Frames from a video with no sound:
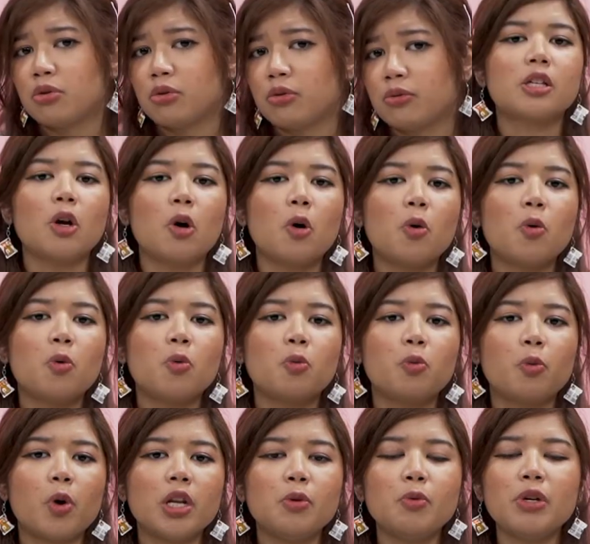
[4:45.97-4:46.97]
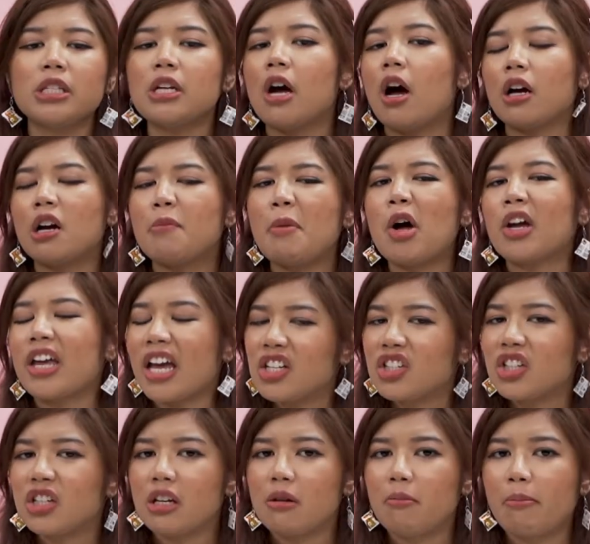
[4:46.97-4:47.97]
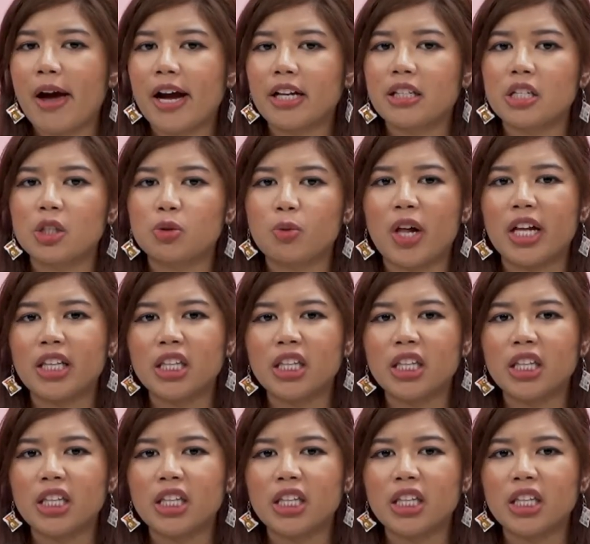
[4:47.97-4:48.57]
So when we talk about Genshin Impact as well,